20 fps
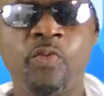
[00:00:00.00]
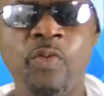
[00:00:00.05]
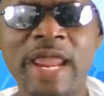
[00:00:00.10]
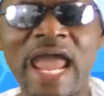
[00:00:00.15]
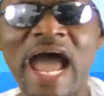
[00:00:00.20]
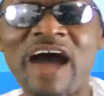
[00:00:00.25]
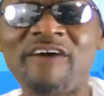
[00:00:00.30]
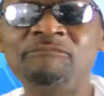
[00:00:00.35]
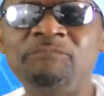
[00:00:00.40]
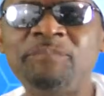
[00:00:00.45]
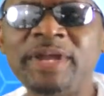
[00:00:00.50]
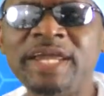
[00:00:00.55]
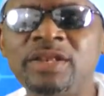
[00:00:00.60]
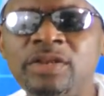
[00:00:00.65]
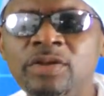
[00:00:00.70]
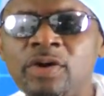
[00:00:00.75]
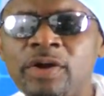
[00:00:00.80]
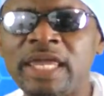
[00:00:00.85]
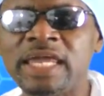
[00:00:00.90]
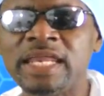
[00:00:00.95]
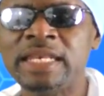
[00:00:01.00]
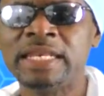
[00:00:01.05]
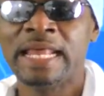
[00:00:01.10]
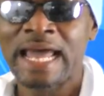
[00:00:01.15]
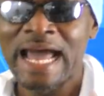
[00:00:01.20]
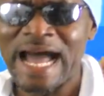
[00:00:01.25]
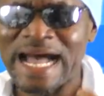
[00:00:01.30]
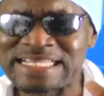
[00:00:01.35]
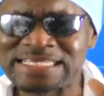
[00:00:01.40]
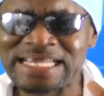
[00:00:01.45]
we have been looking
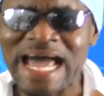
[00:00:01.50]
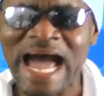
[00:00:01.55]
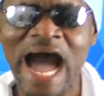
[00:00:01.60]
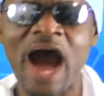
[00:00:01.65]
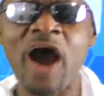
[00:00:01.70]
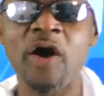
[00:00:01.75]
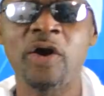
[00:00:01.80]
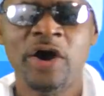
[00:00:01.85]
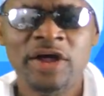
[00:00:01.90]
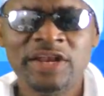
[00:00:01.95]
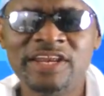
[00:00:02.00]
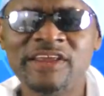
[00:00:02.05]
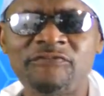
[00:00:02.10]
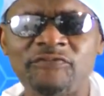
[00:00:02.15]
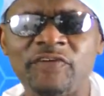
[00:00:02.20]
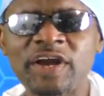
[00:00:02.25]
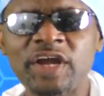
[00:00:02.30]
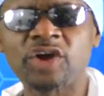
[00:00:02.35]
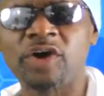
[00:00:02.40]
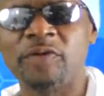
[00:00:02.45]
at how different